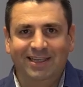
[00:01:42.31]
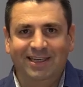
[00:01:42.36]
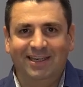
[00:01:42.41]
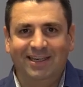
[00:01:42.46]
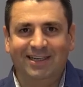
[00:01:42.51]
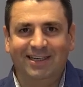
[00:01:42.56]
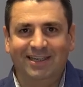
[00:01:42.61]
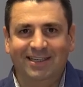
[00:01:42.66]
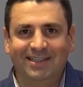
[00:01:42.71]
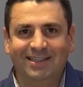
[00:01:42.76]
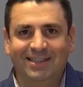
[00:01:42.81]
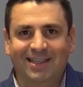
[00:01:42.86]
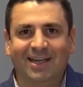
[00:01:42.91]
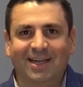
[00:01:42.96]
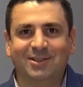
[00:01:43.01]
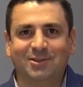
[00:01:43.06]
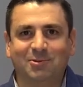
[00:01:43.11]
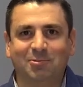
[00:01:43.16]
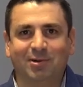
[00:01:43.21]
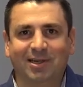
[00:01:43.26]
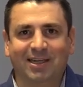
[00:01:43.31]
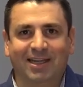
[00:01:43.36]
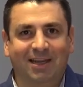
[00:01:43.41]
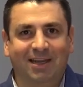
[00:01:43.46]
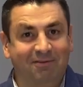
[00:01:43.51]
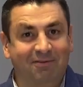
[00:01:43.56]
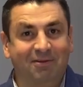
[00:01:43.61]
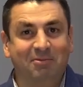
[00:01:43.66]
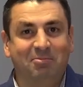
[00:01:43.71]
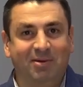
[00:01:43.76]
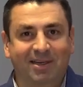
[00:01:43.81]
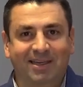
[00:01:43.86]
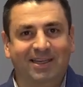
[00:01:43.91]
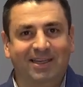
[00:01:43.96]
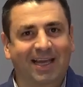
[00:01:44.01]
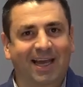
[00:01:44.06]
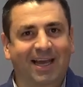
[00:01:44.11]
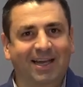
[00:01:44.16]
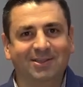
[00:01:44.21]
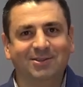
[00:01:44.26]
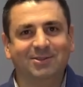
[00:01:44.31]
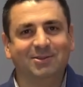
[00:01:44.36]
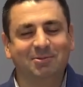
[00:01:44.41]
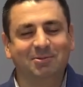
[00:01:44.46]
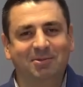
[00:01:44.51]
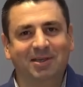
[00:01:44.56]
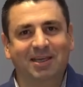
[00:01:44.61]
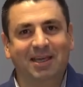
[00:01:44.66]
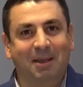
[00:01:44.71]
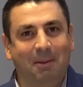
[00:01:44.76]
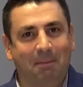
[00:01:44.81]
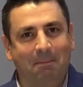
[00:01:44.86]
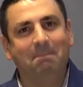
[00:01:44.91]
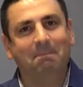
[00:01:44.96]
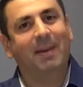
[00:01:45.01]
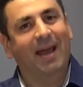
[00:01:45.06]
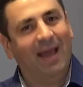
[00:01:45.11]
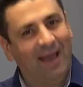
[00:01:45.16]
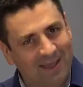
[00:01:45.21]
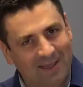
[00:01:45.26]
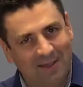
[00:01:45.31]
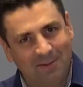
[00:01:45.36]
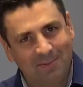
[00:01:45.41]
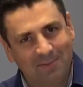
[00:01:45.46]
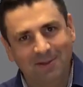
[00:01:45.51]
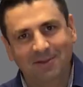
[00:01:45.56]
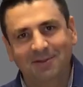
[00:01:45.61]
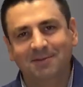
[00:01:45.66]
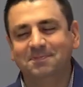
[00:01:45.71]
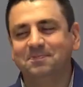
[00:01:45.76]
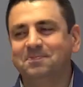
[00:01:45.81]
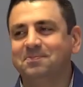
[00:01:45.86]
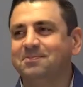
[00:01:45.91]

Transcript: that's when everybody has to be impeccable,